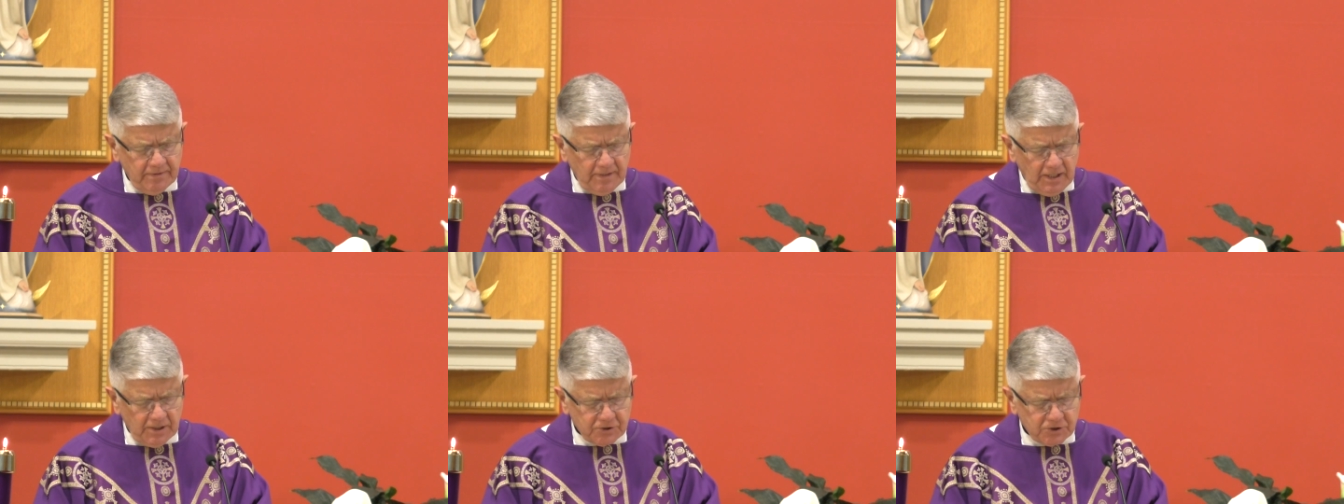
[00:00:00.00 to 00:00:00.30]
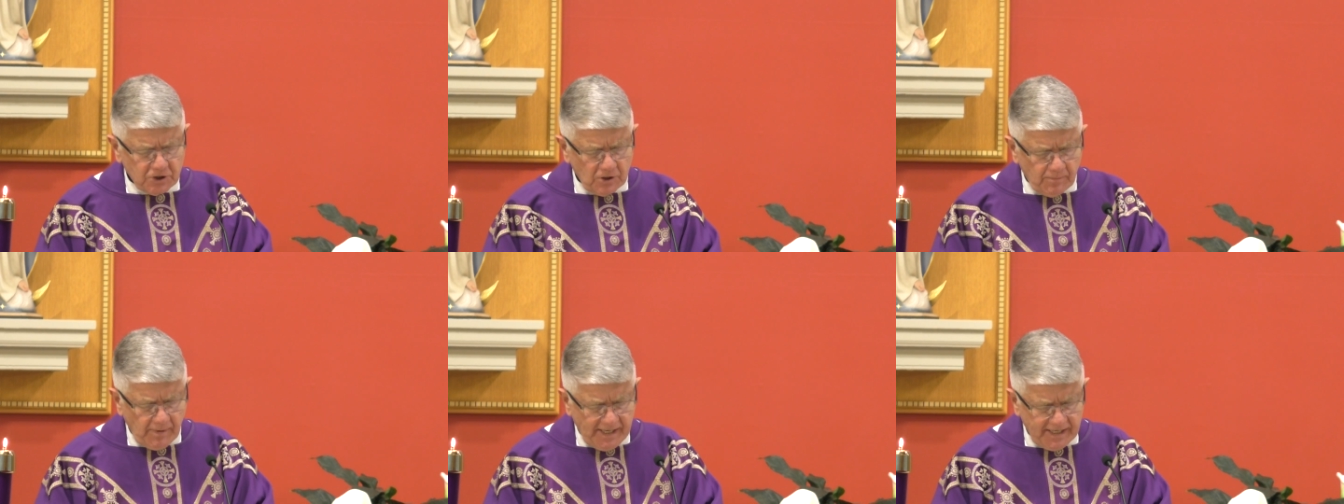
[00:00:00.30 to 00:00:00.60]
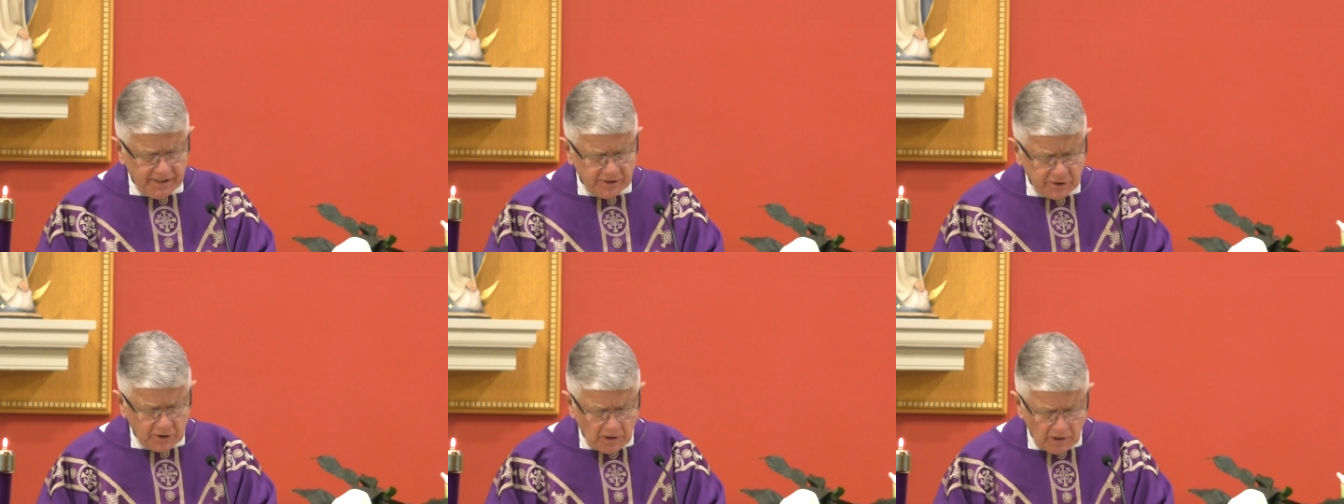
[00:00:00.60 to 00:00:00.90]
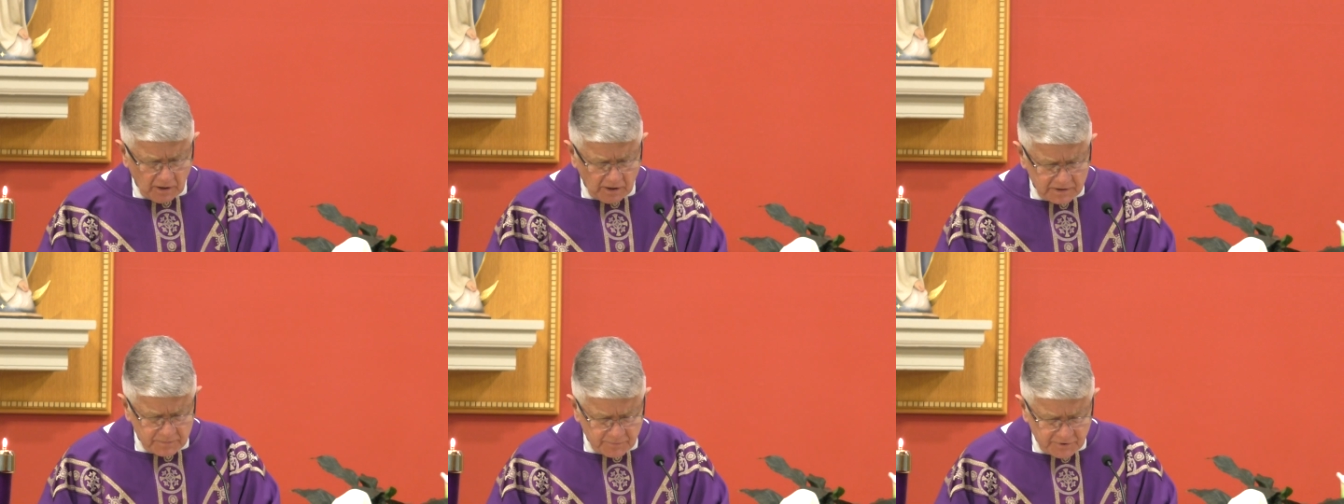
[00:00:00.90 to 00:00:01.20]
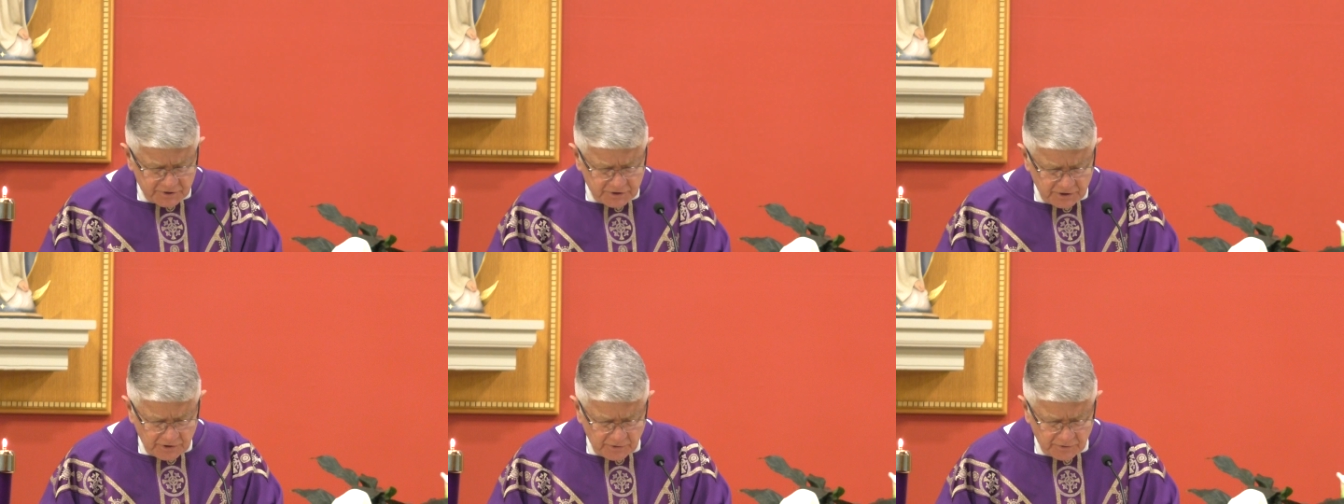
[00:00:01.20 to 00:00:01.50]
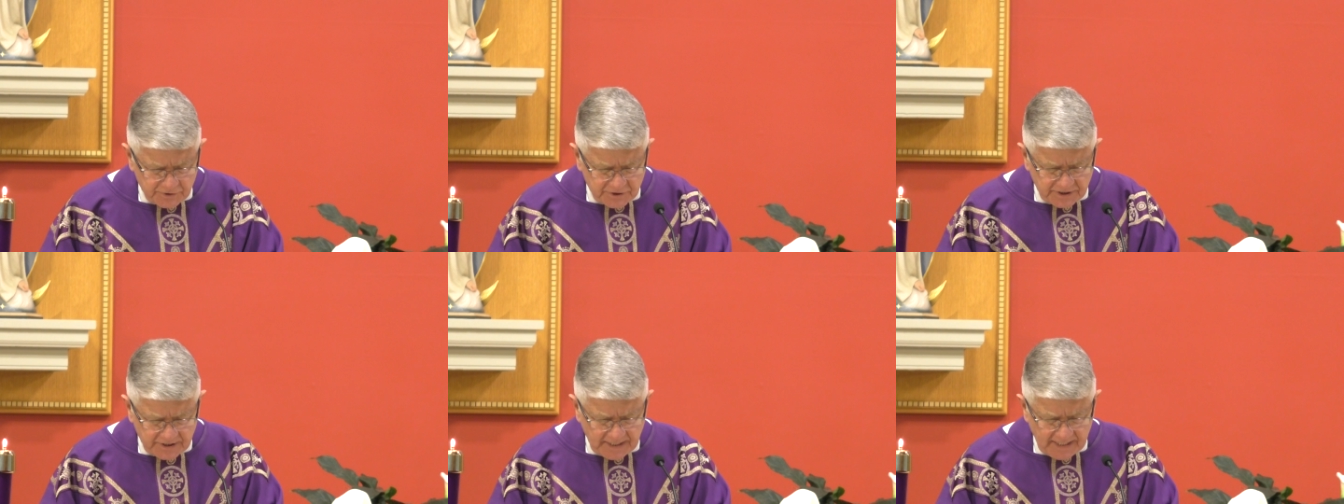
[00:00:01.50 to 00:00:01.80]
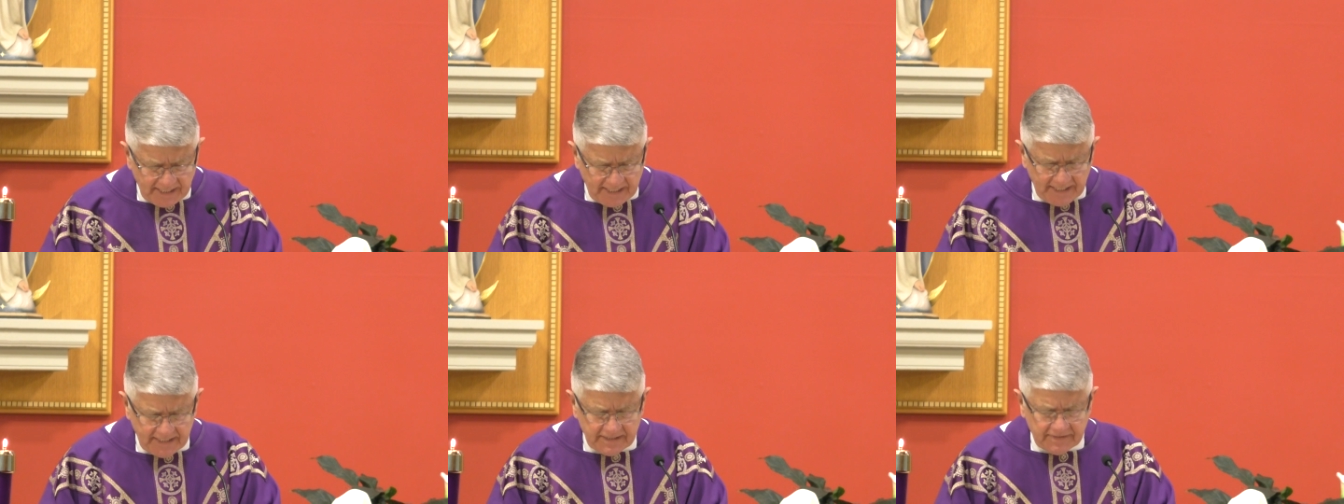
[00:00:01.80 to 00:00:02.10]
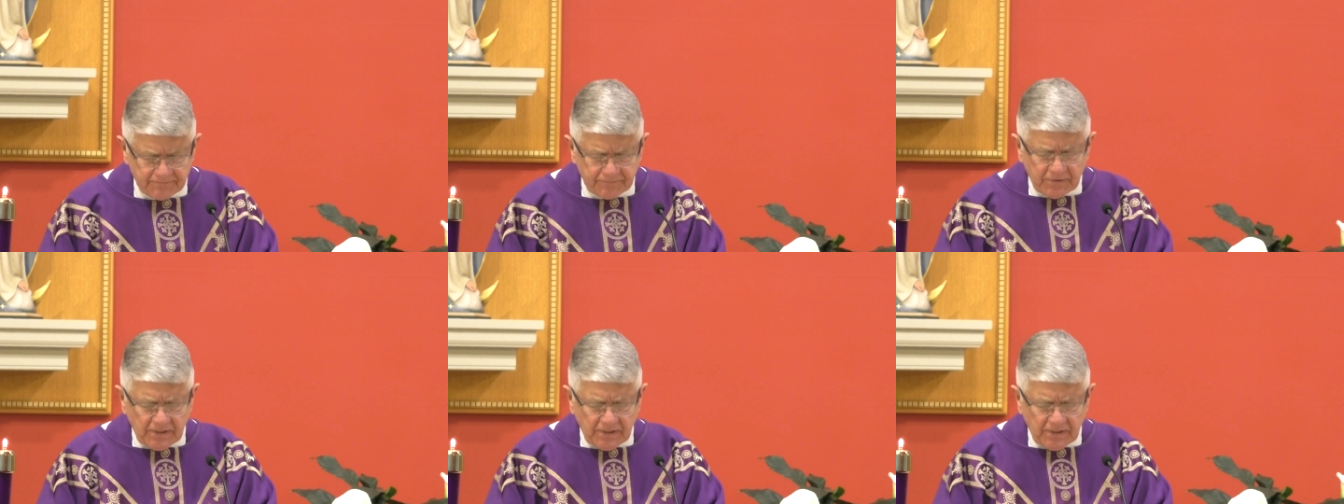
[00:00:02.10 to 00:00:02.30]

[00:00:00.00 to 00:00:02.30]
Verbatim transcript: And so, my encouragement to you today